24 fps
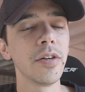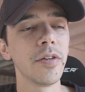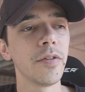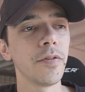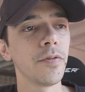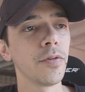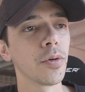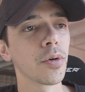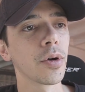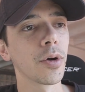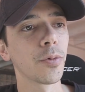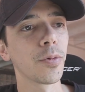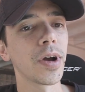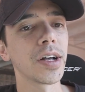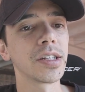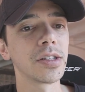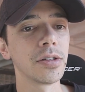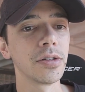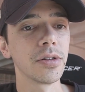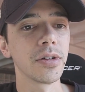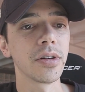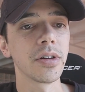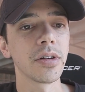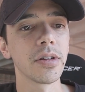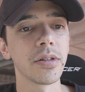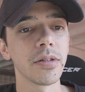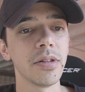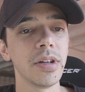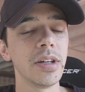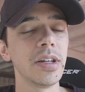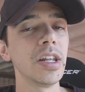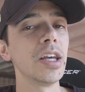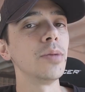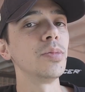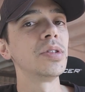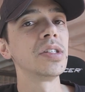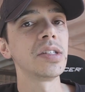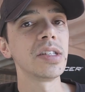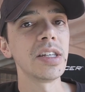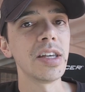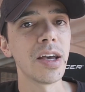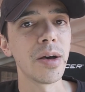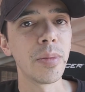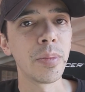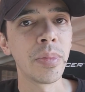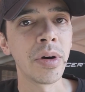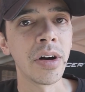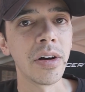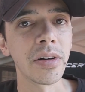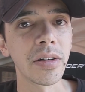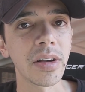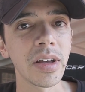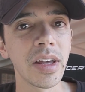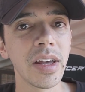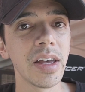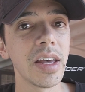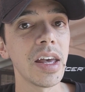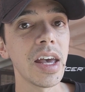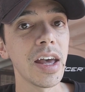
for a wrestler named CM Punk,